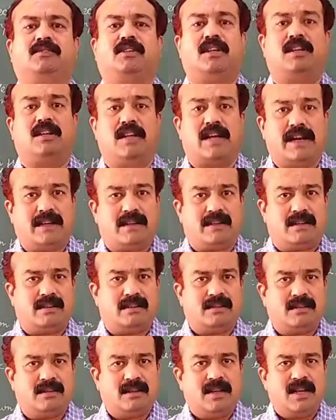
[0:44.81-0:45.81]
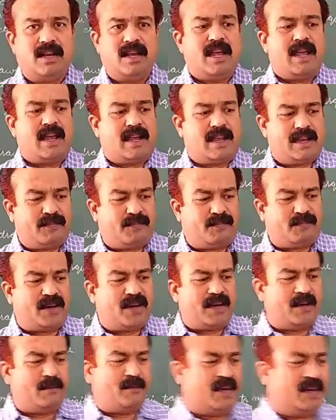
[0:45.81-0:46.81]
Like if
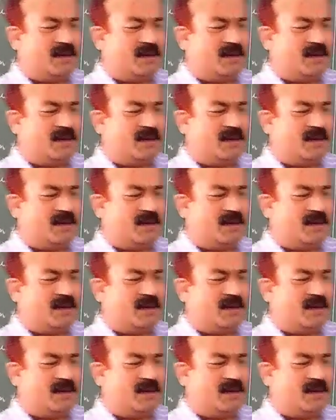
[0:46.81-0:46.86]
I am